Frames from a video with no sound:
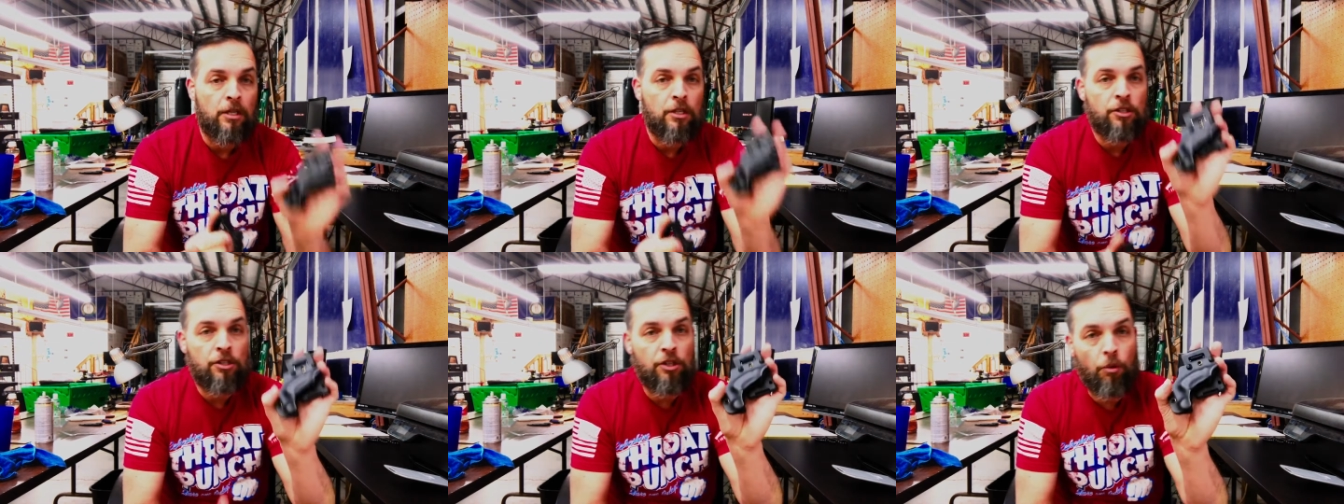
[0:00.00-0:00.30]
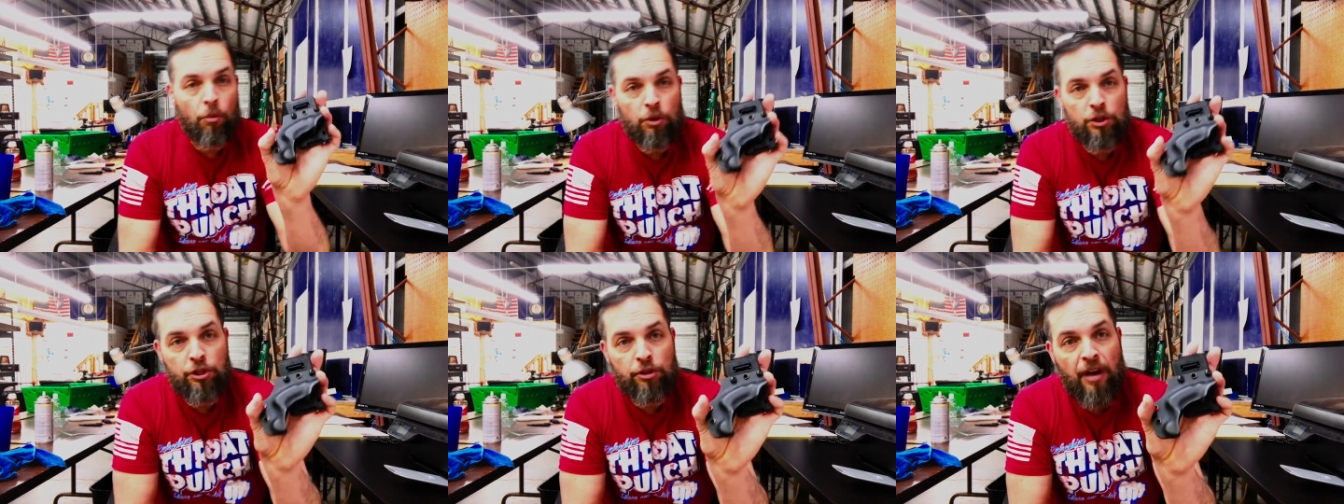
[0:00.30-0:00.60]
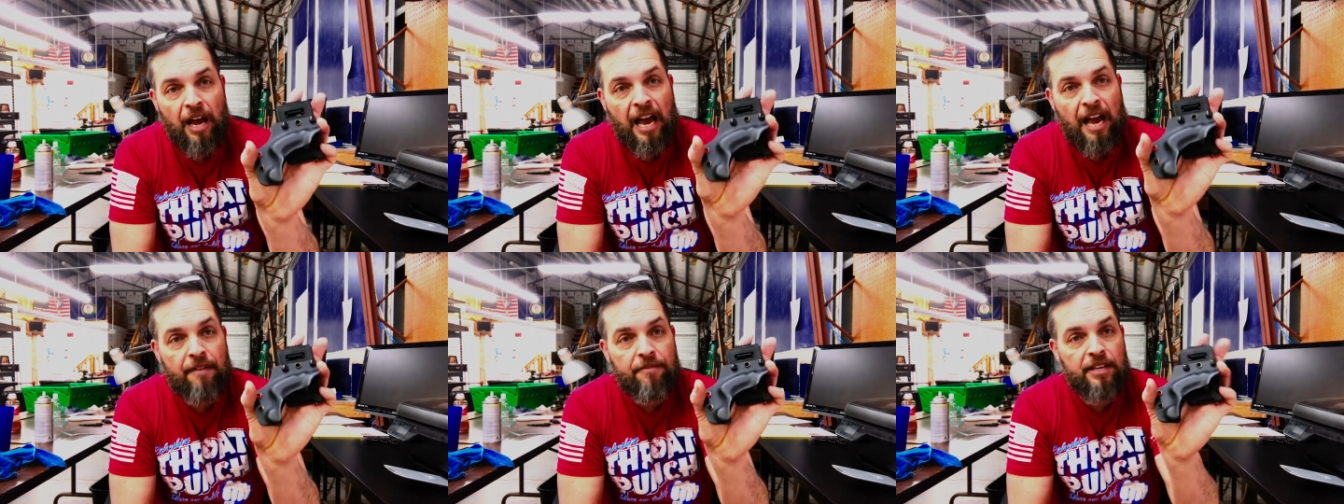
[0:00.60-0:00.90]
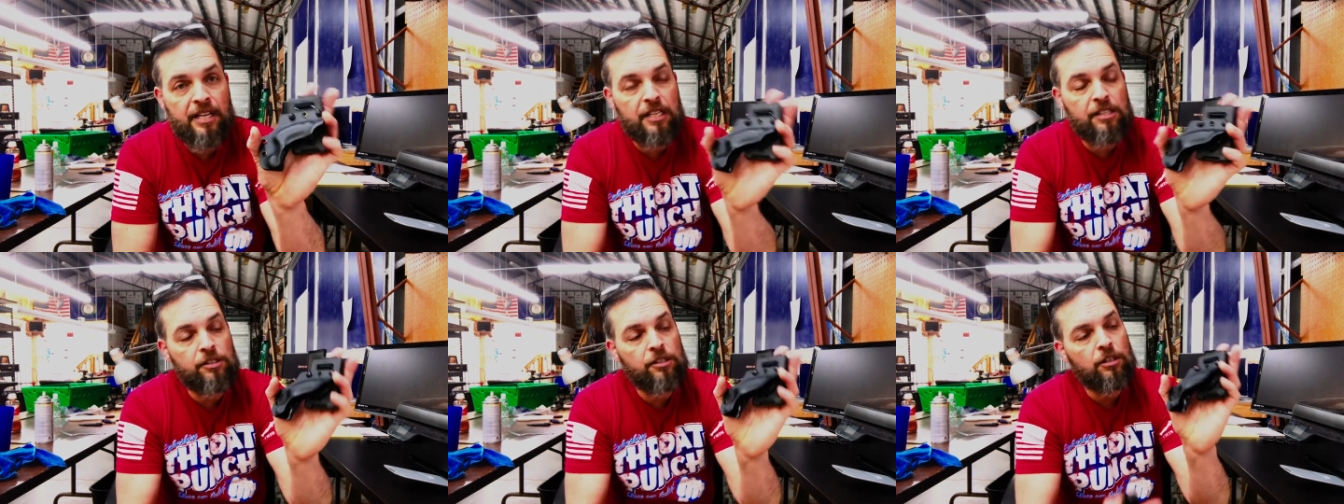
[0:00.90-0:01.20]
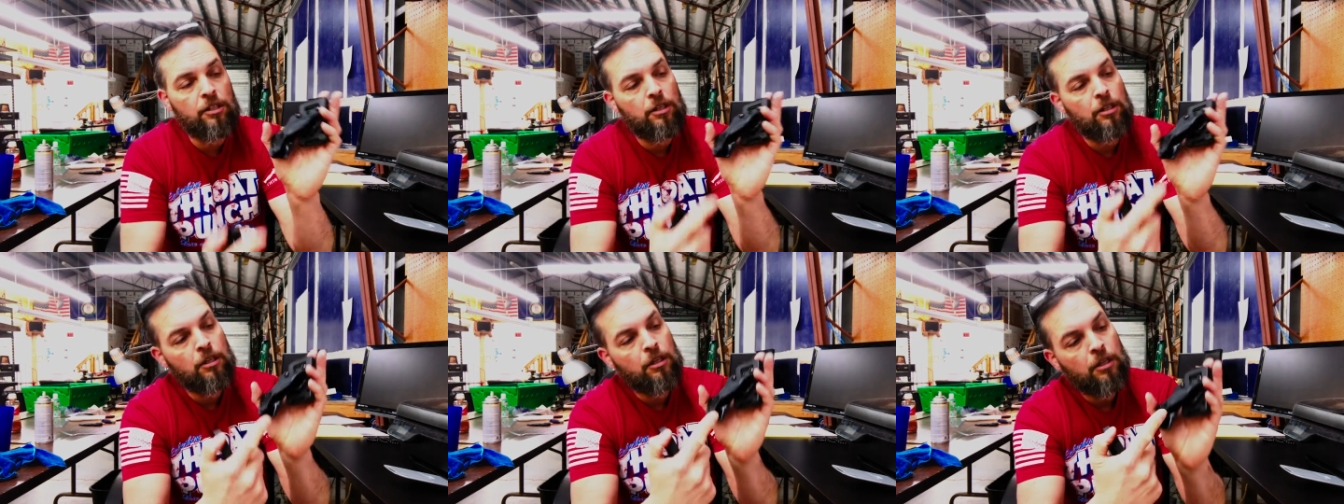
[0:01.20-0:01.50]
So what you have is,
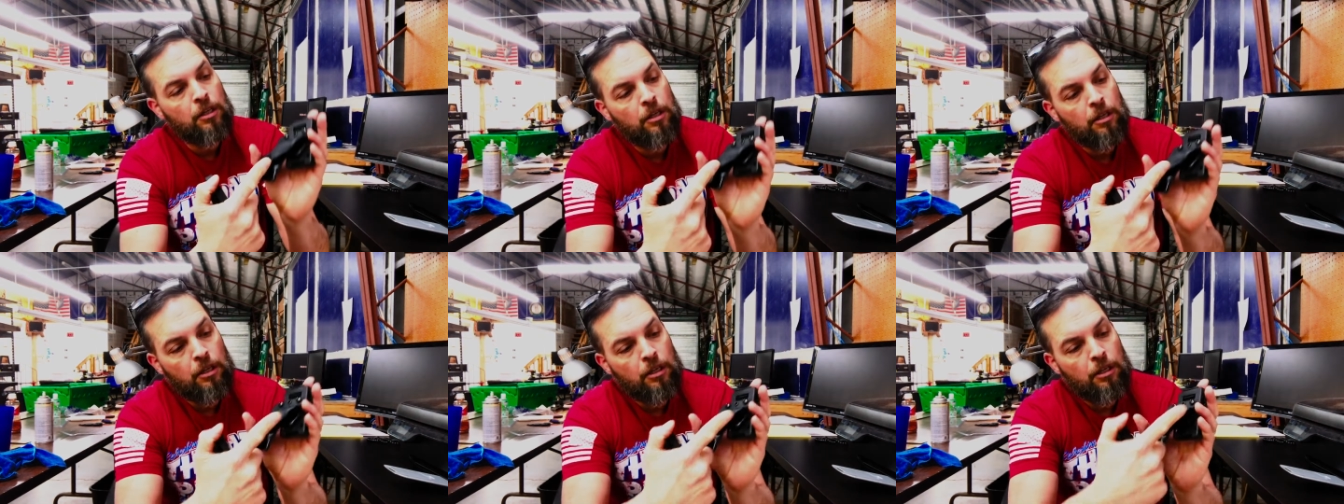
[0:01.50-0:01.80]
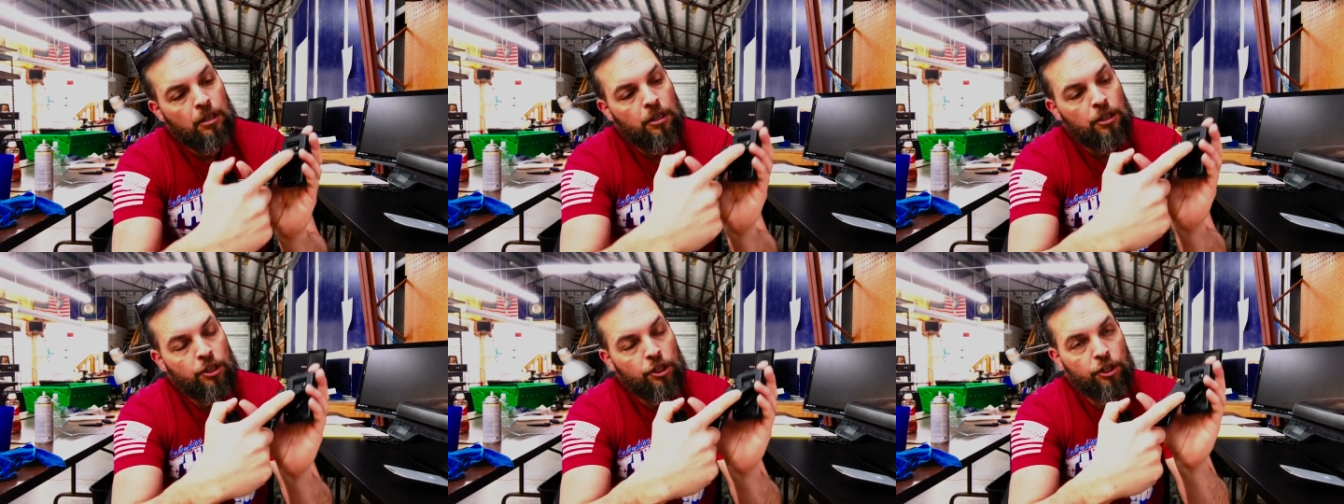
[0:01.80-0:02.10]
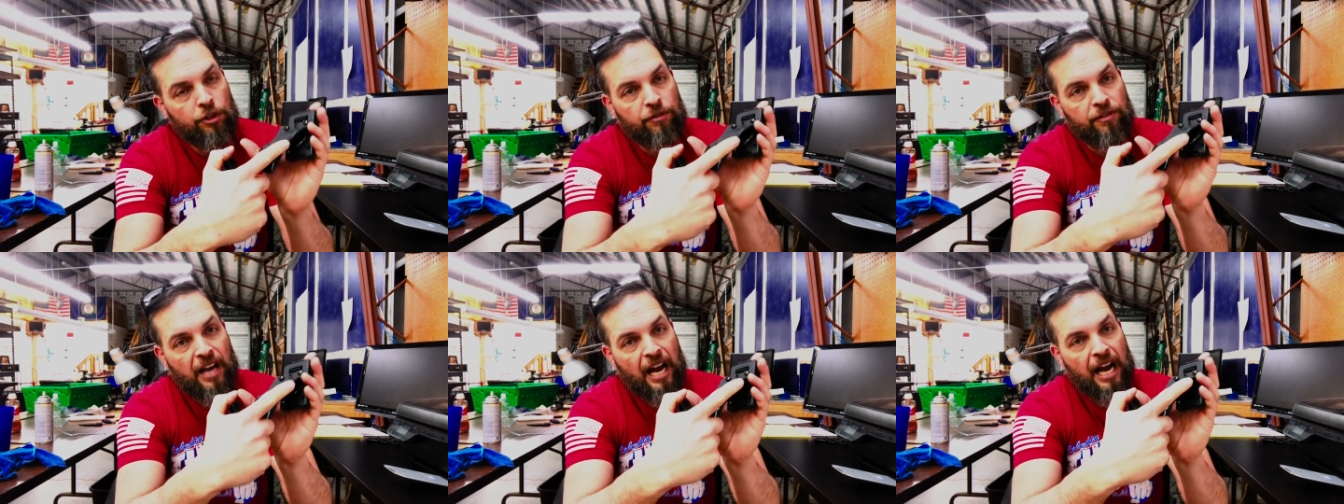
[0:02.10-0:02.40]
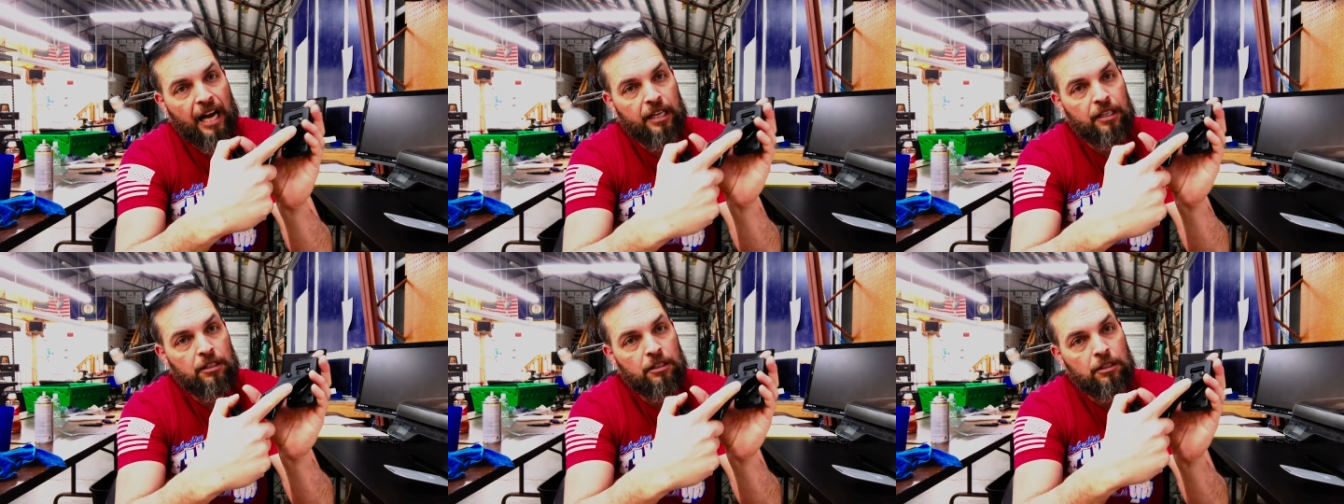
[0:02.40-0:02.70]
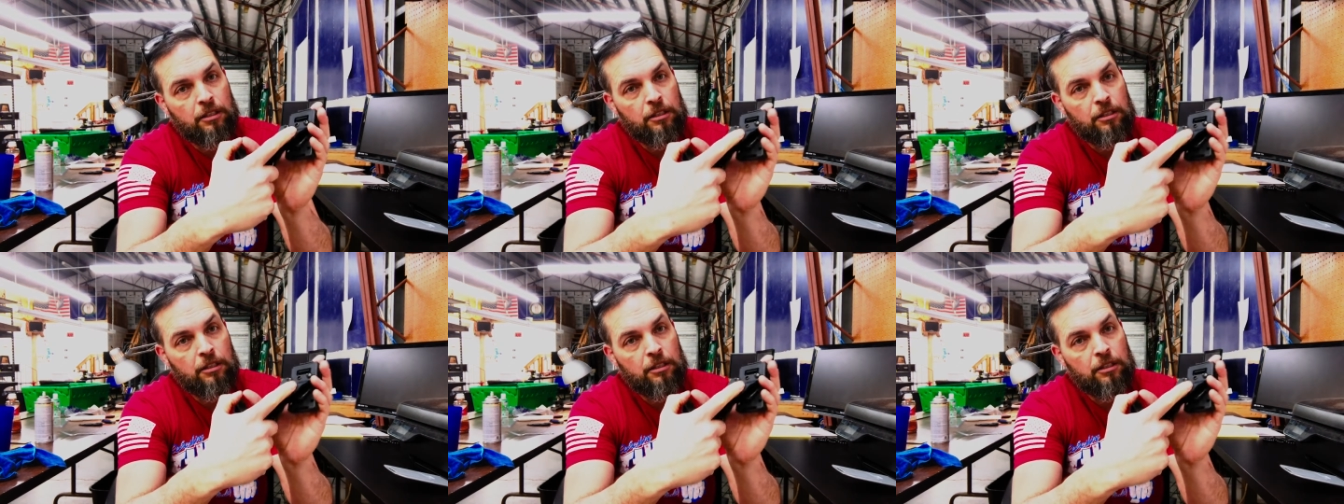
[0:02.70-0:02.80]
you've got,